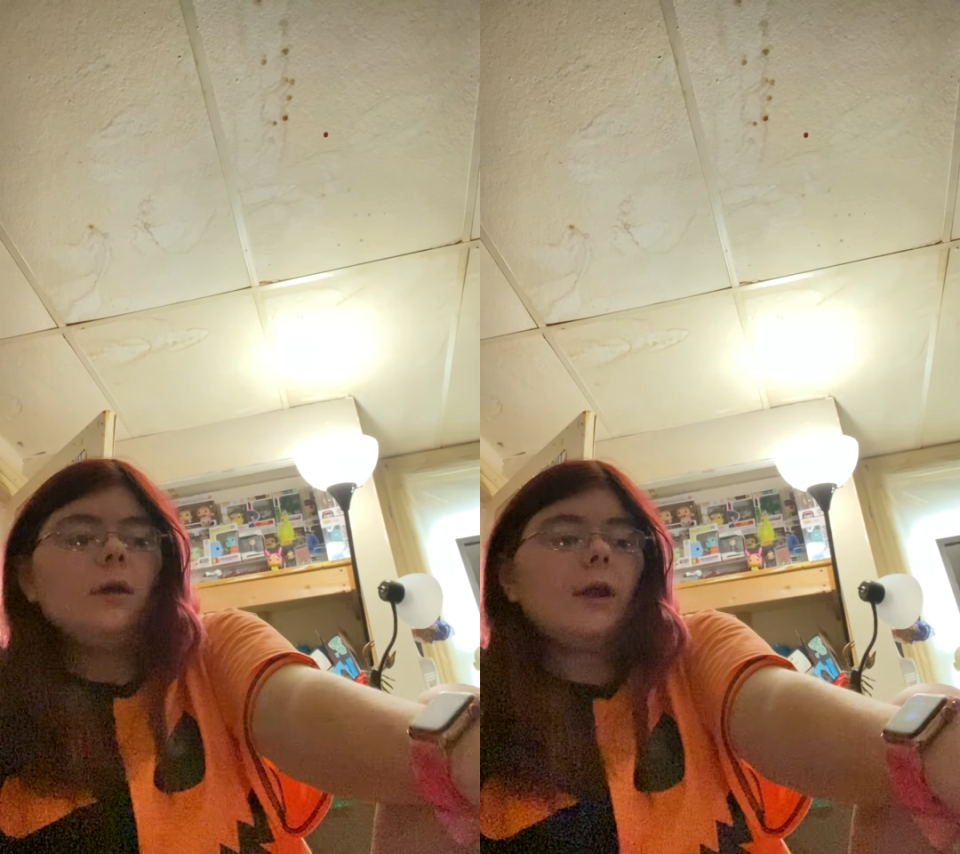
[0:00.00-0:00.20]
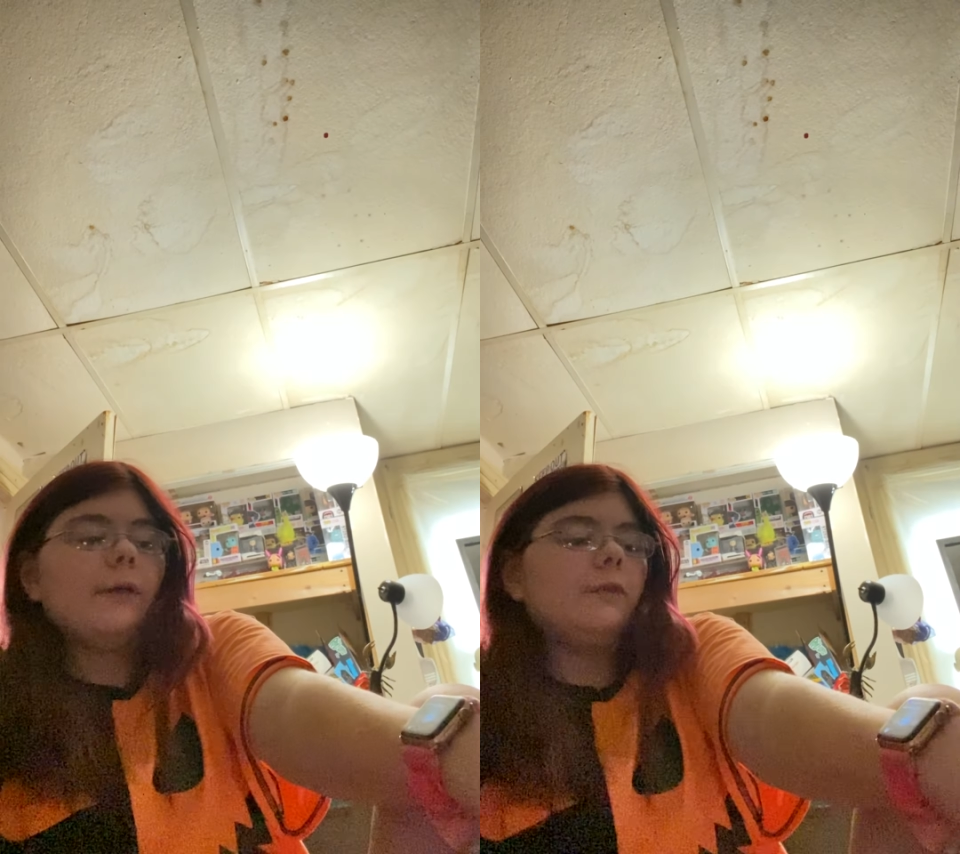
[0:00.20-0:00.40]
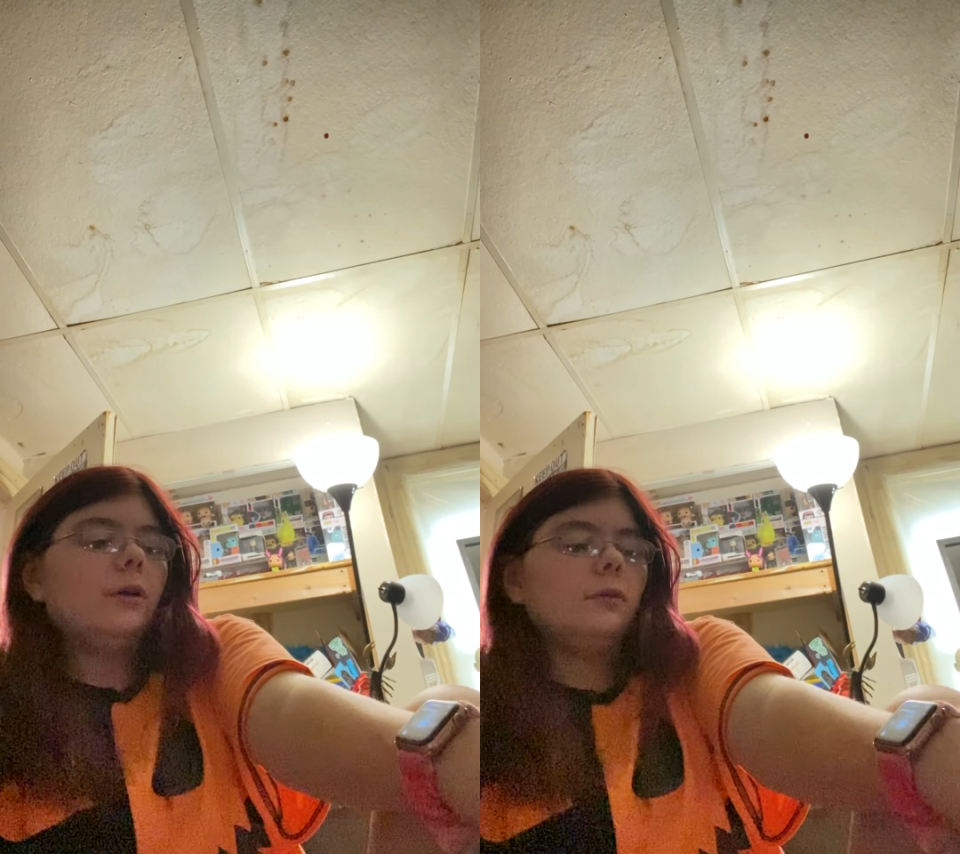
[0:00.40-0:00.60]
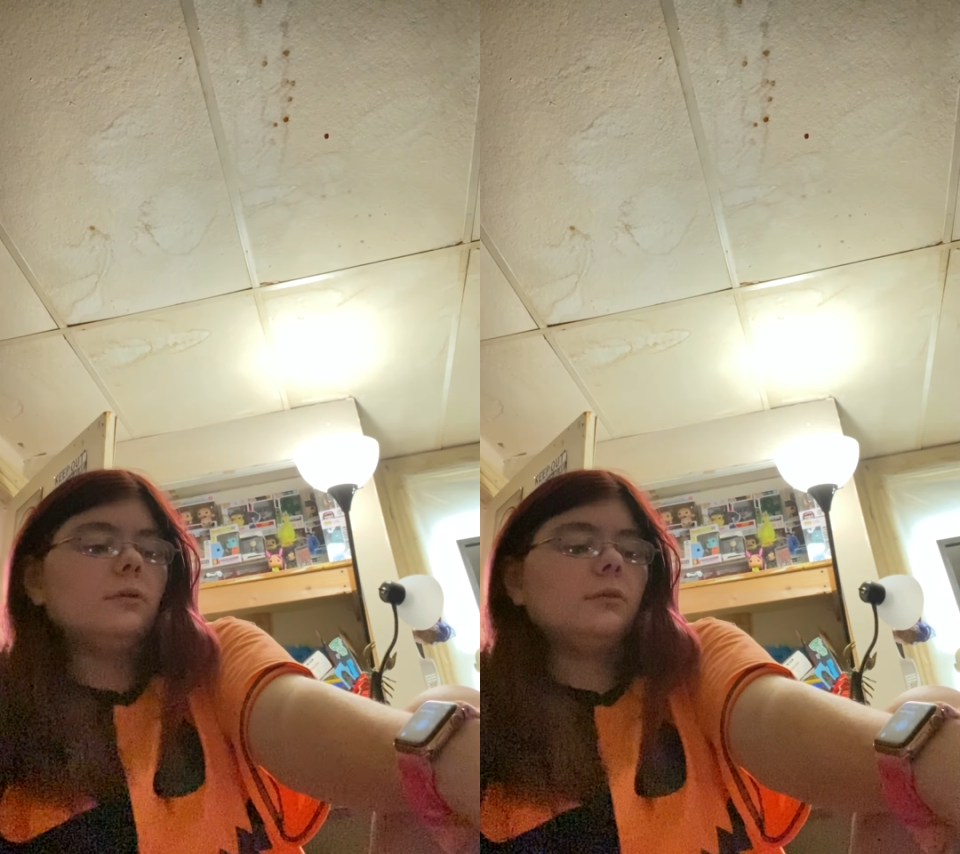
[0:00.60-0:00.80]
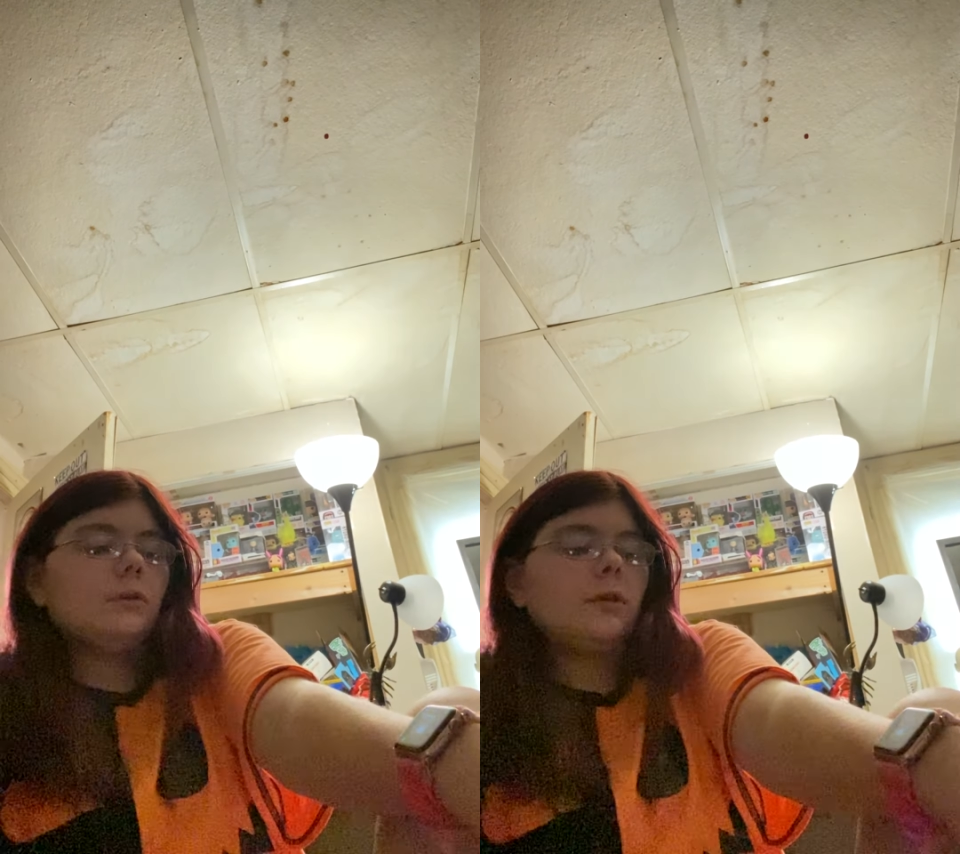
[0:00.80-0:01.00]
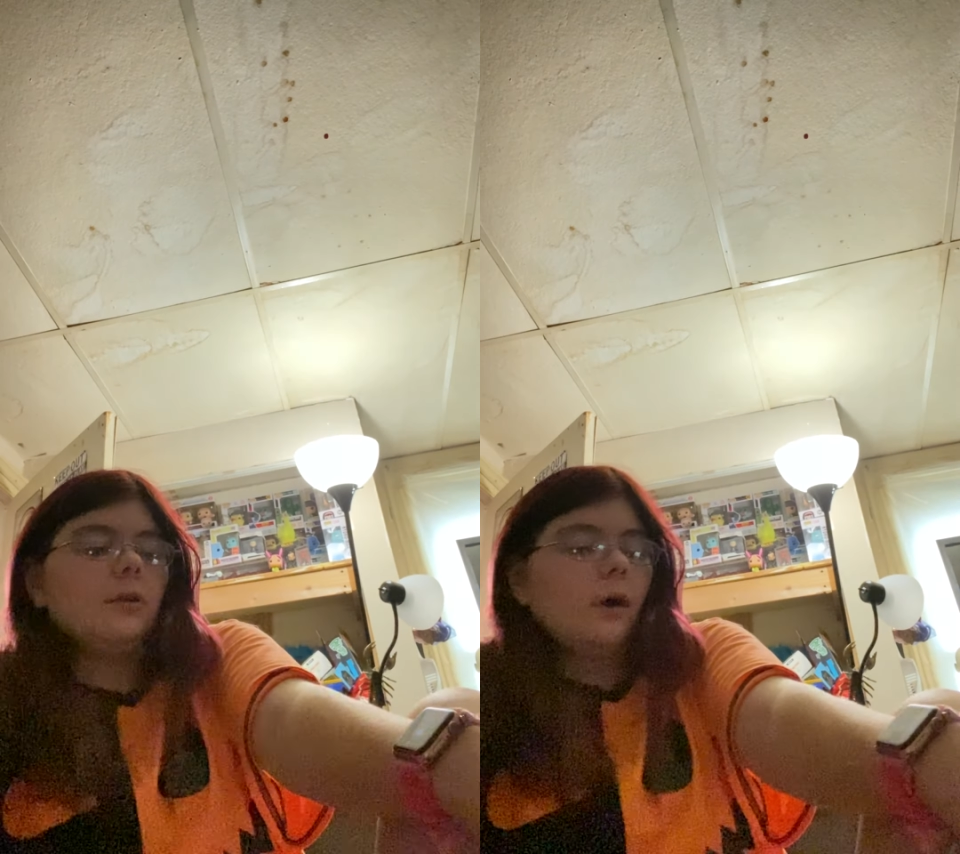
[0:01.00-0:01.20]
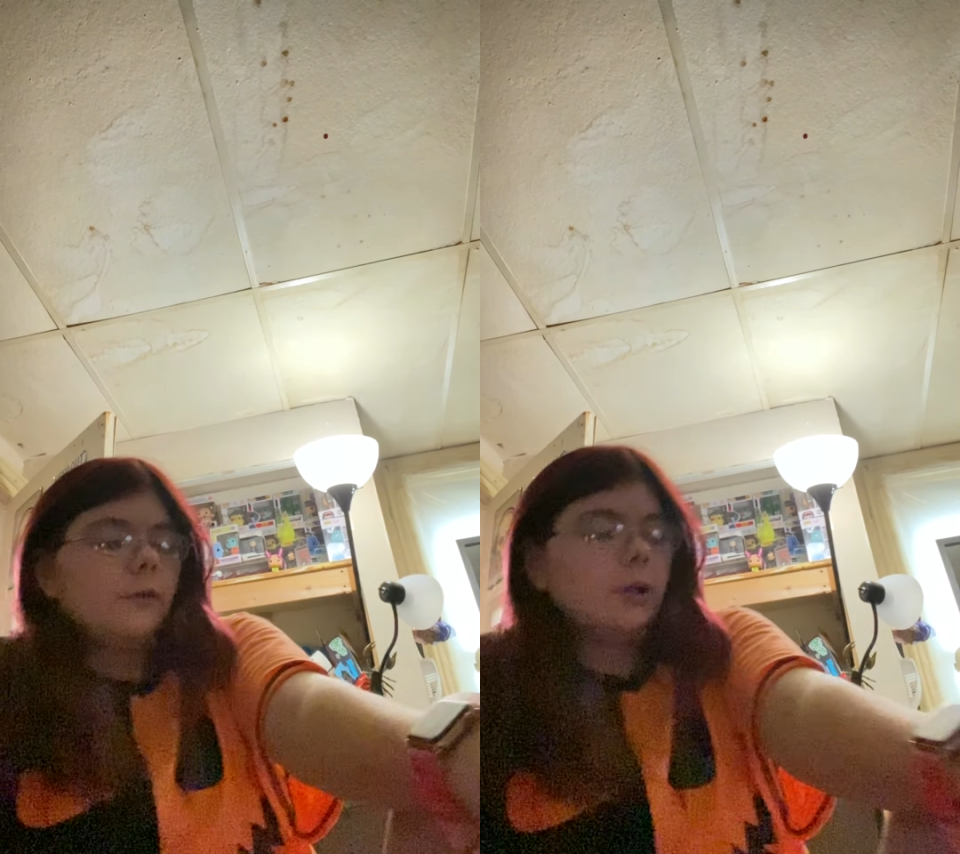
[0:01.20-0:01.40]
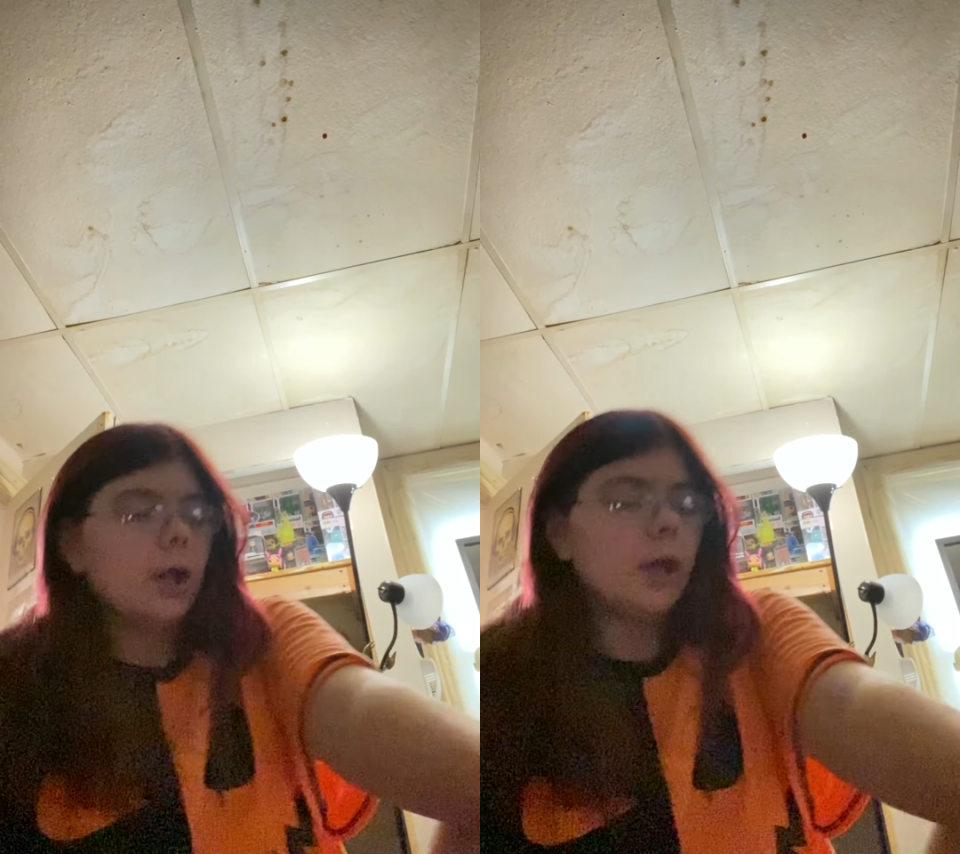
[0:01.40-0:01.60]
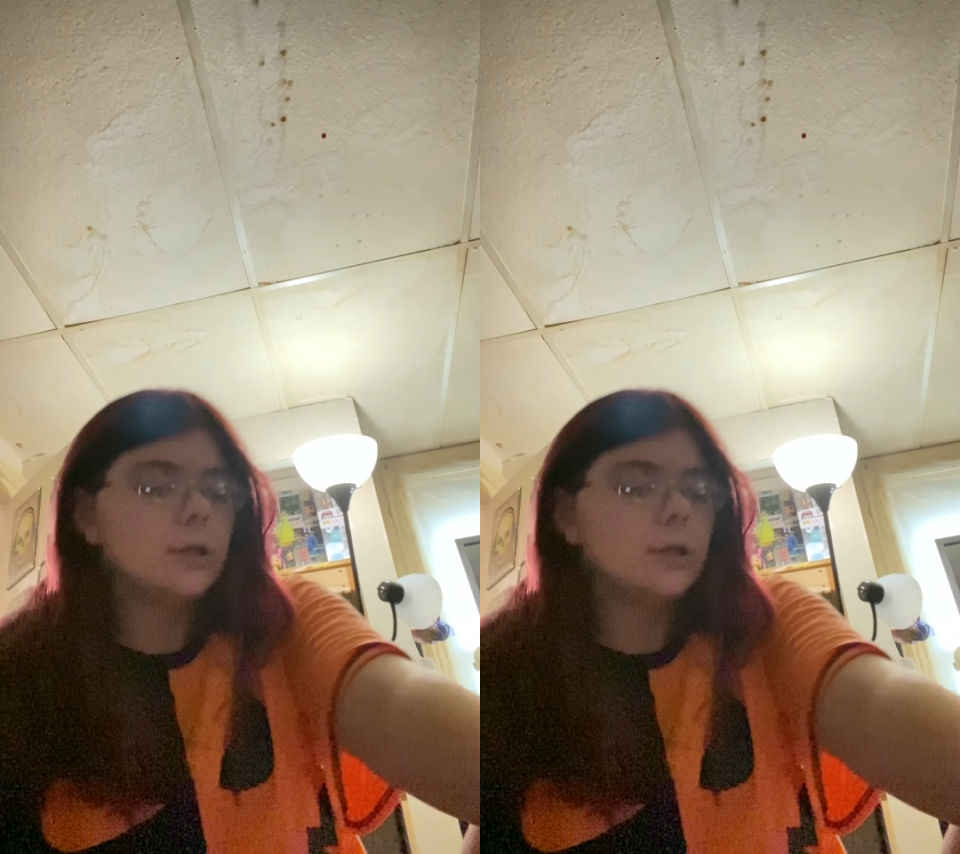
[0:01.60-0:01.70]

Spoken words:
I've done literally nothing today